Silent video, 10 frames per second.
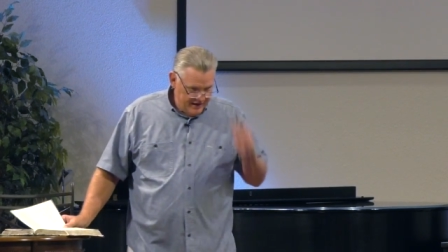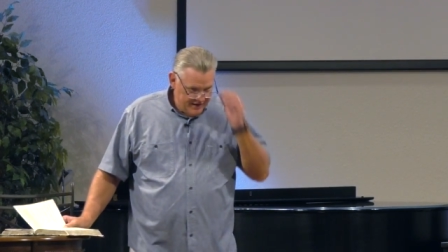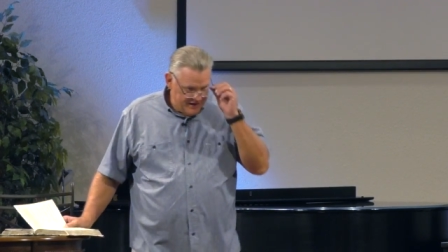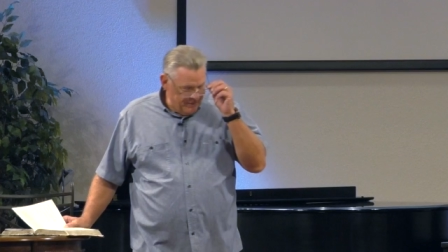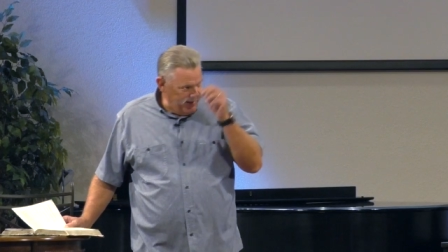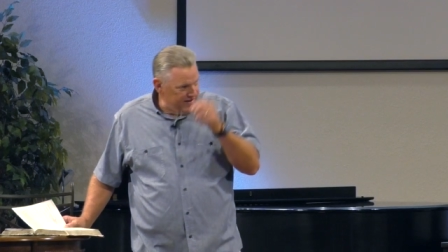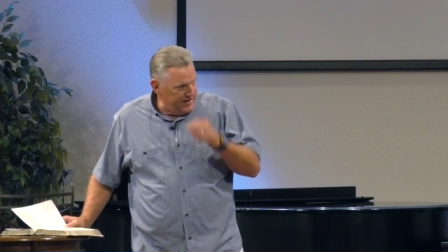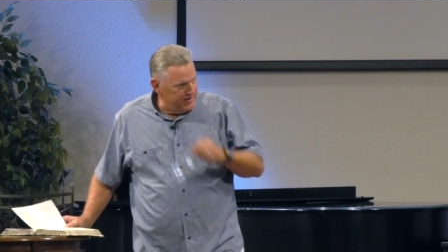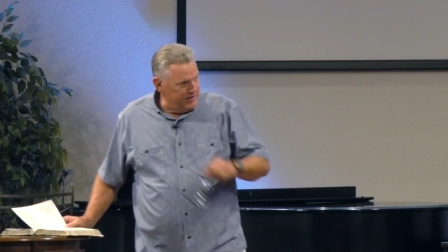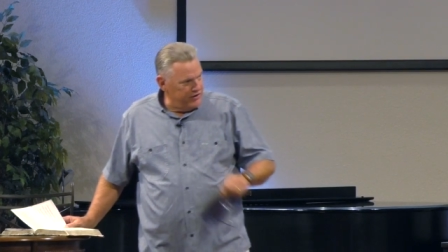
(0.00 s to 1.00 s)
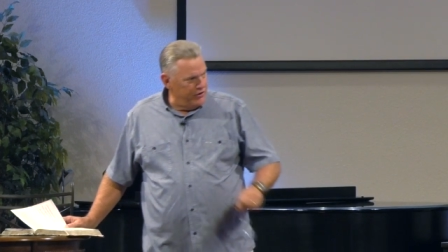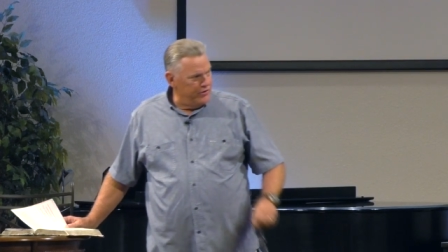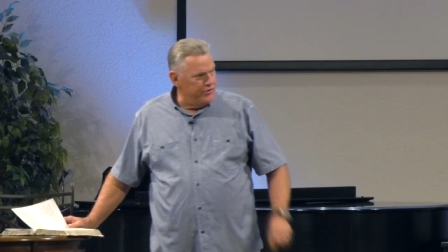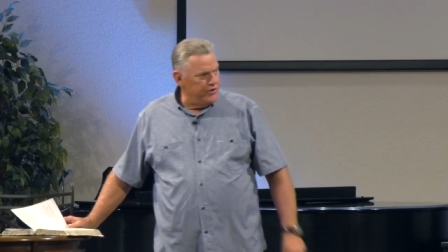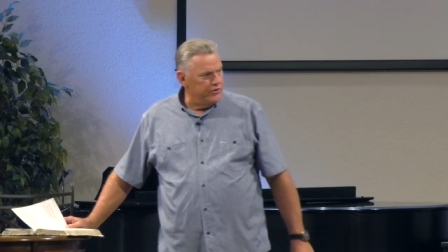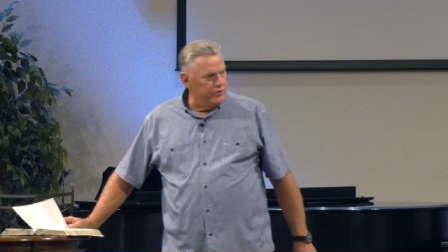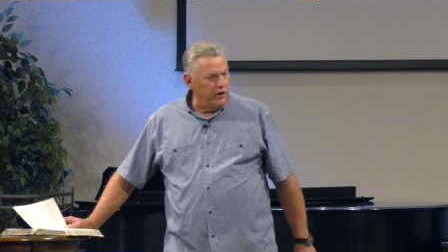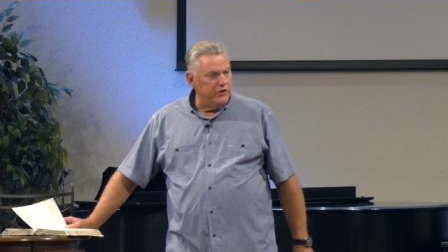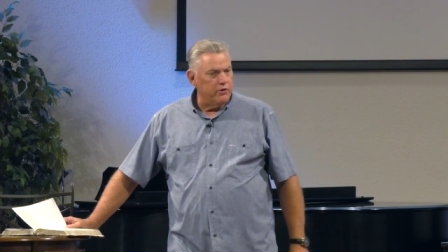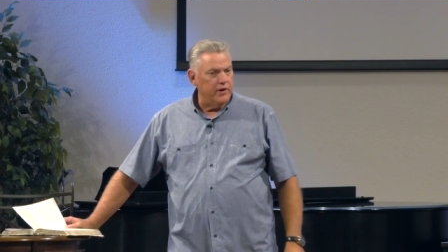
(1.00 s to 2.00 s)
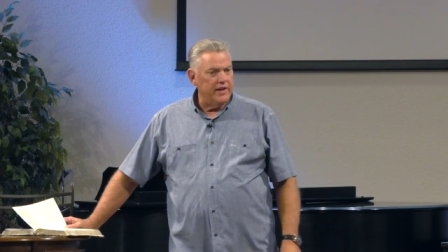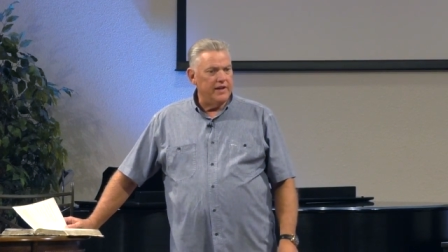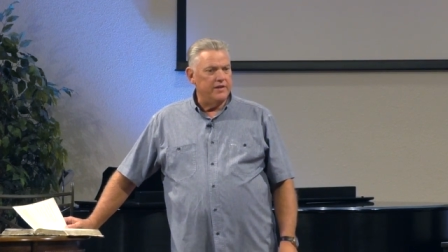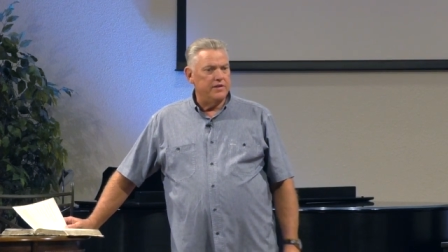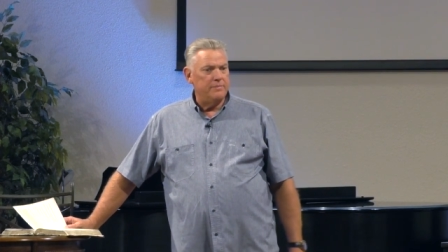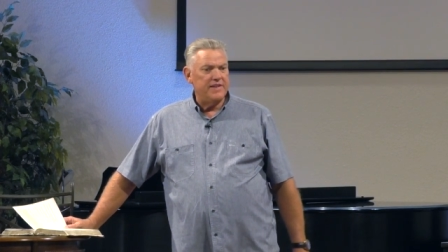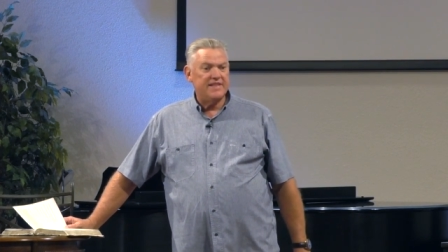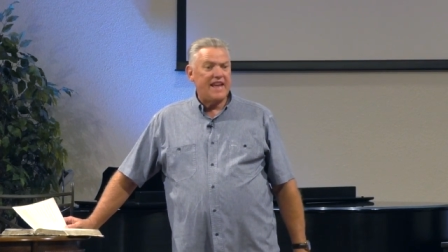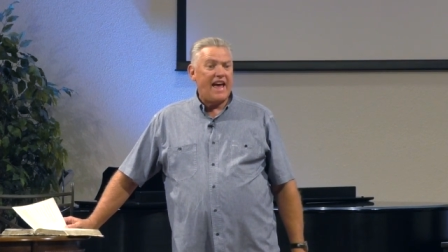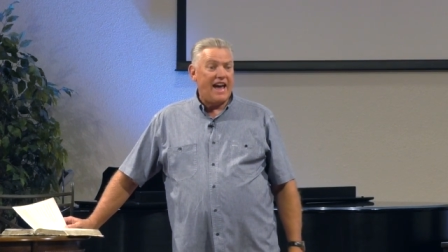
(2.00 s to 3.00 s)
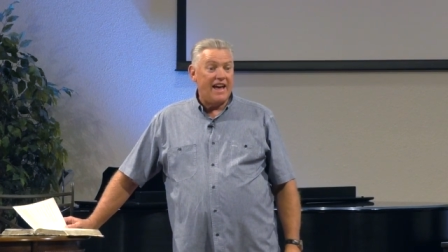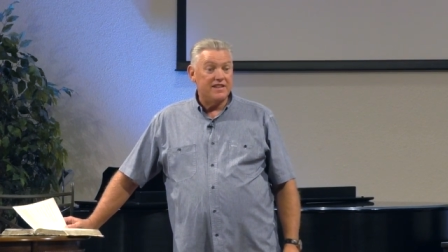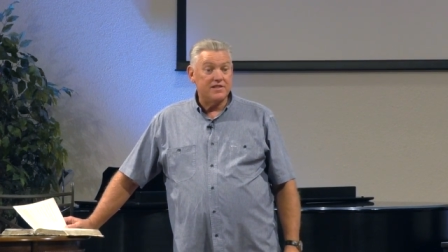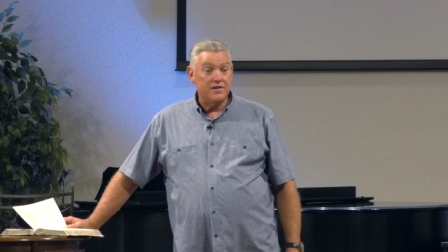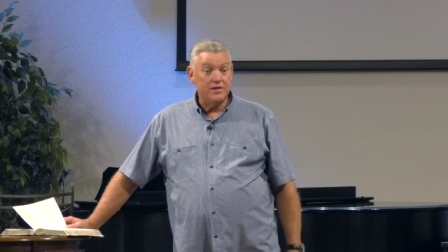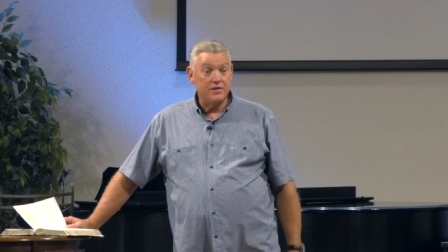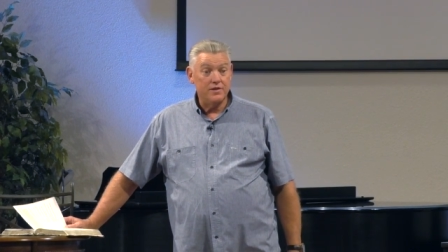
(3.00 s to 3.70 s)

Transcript: somebody says it turns your drudgery into pizzazz.